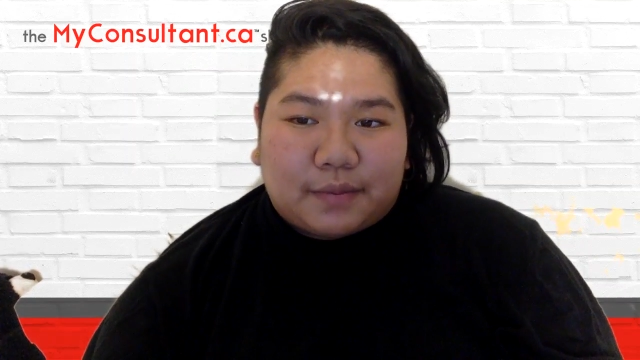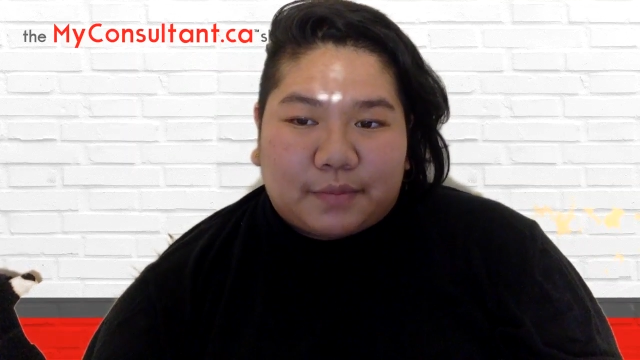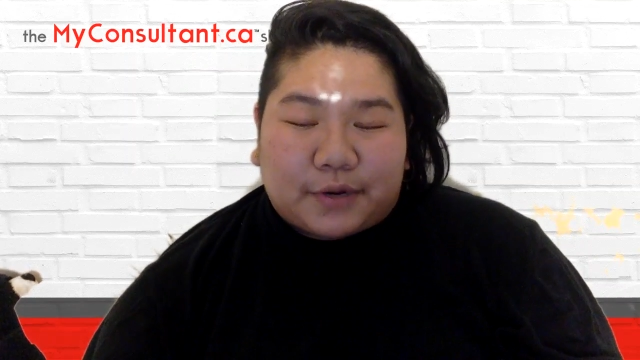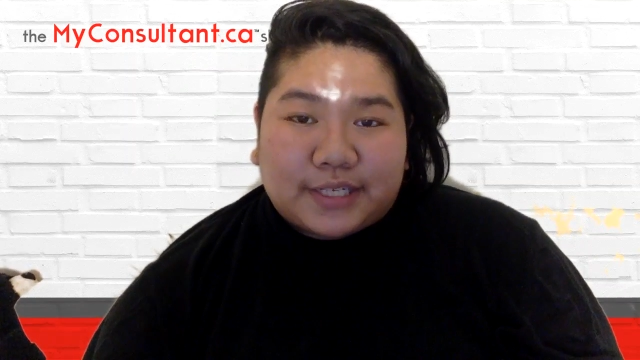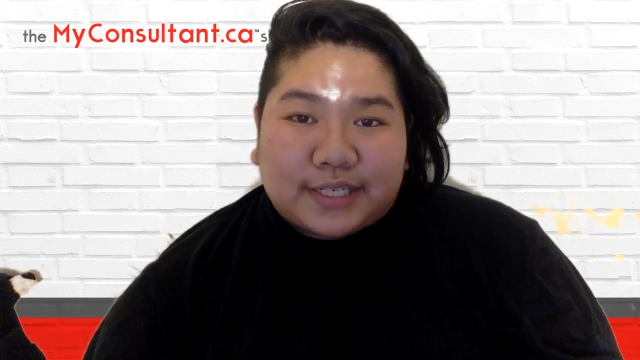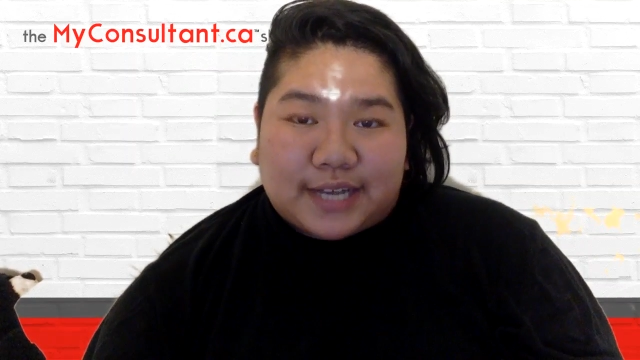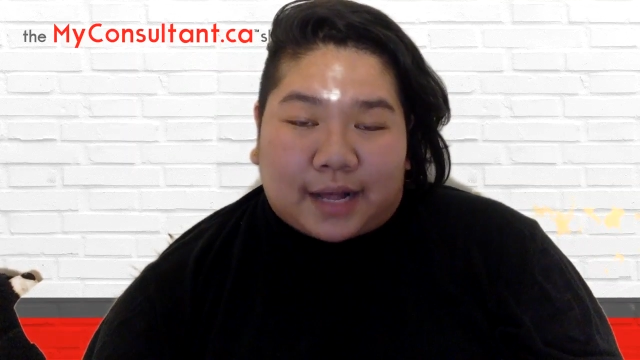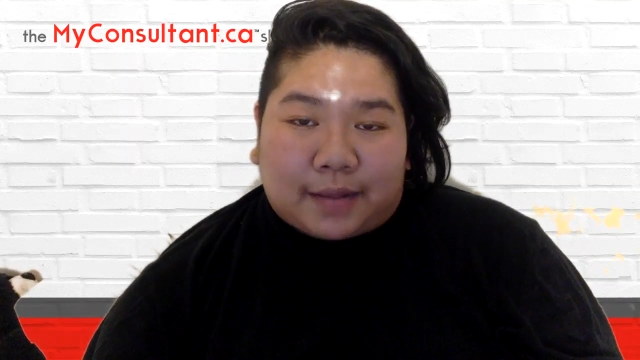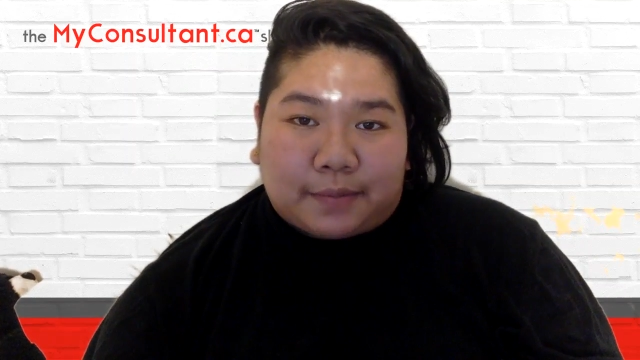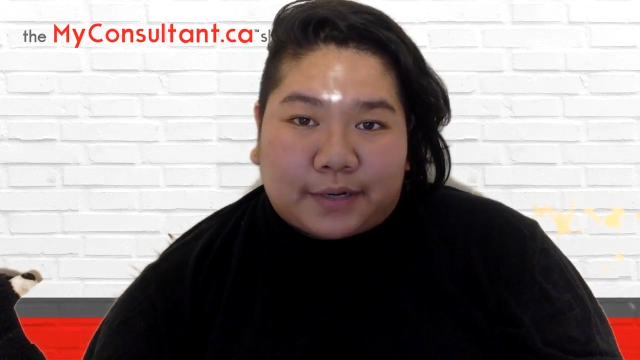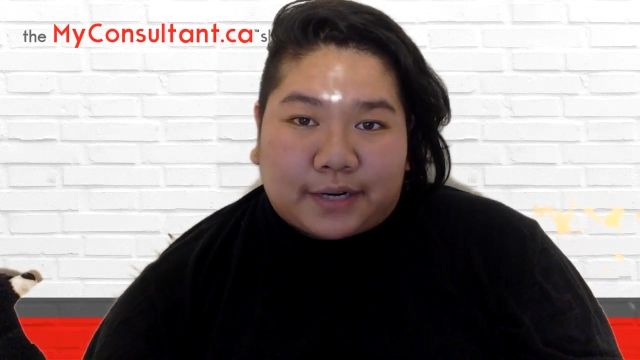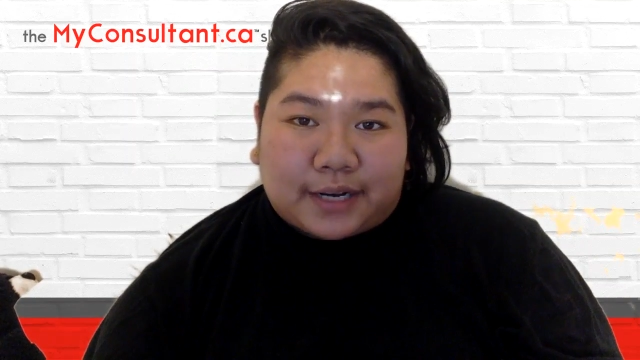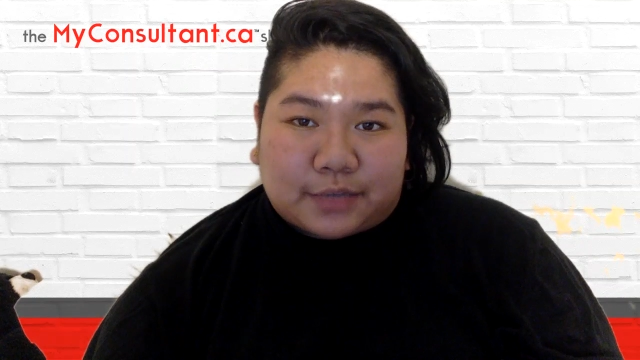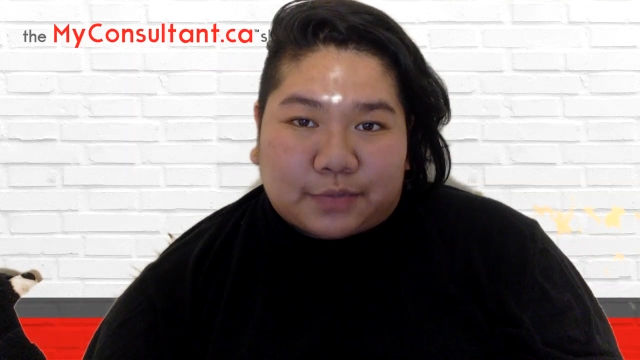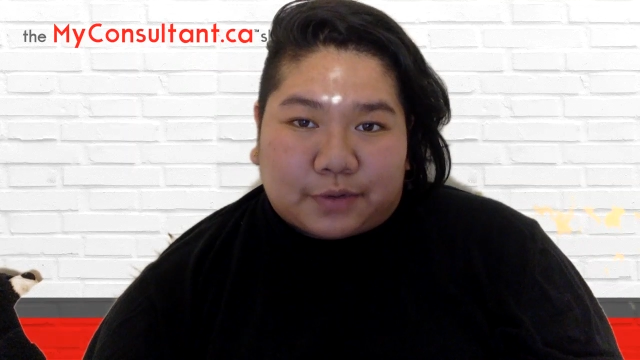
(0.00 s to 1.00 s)
Prince
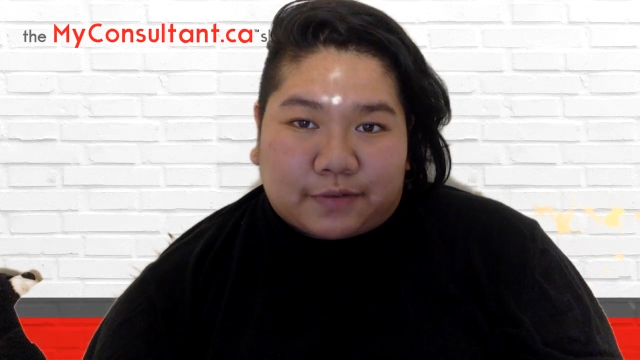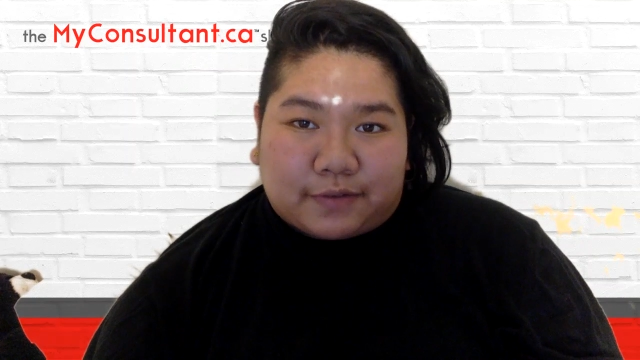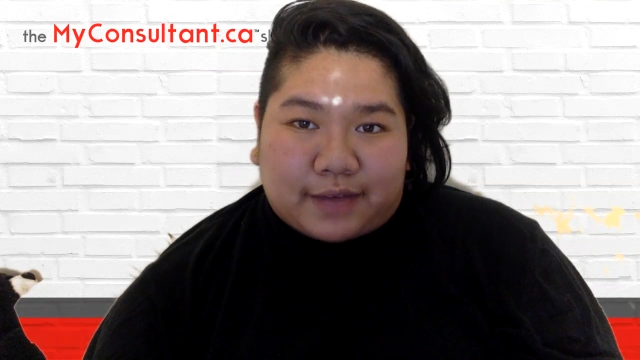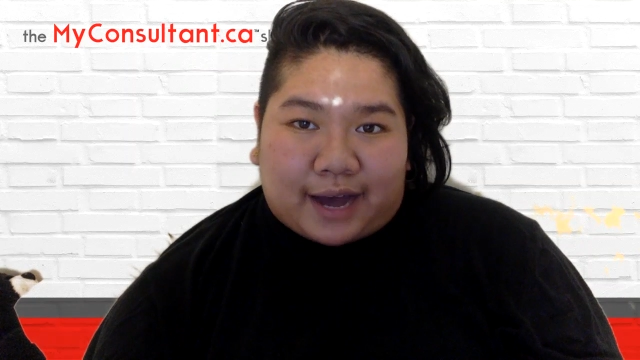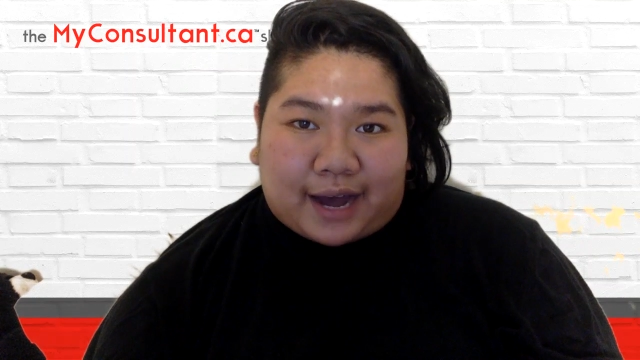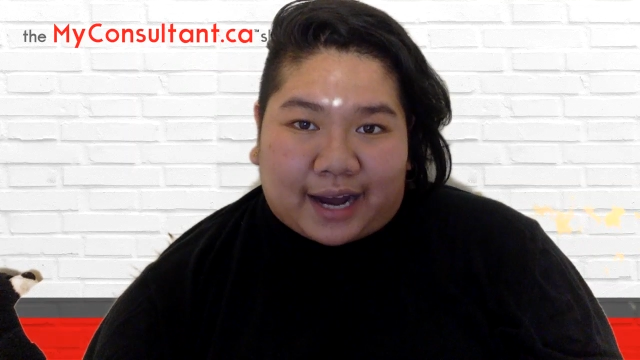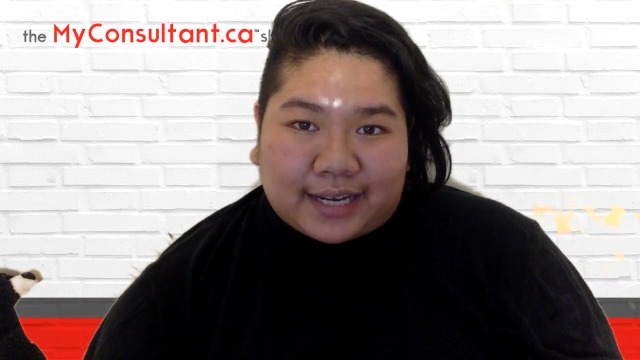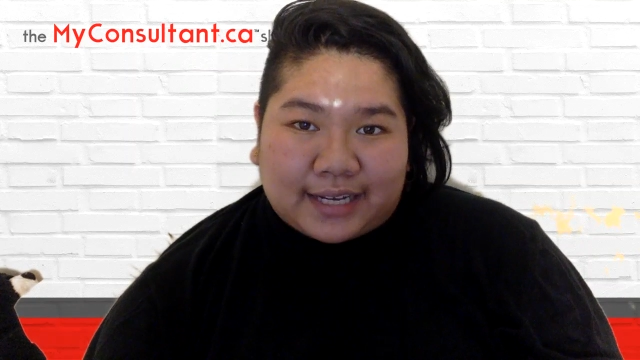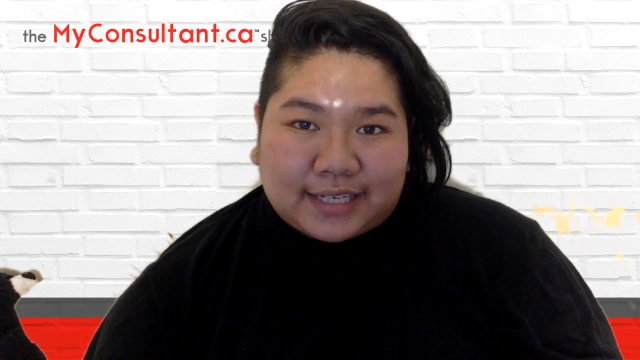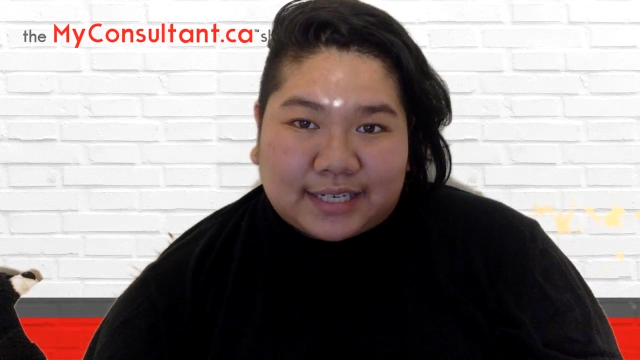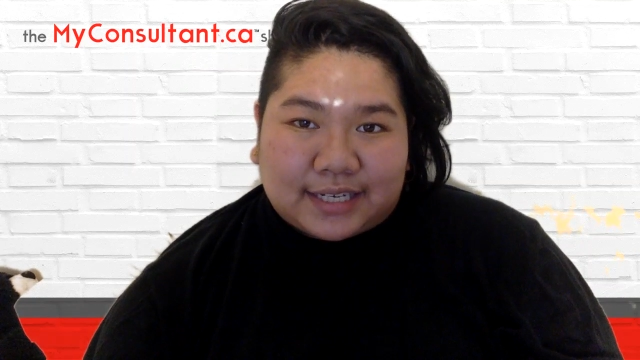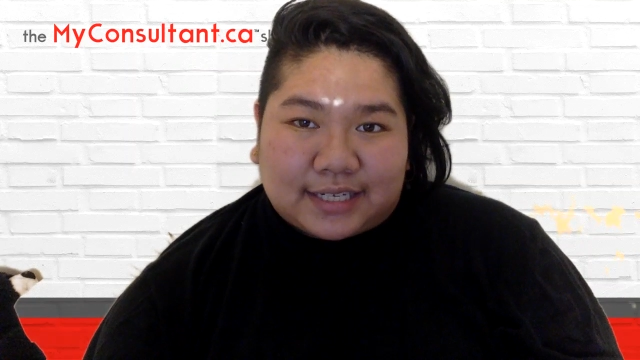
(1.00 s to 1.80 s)
Albert has one of the highest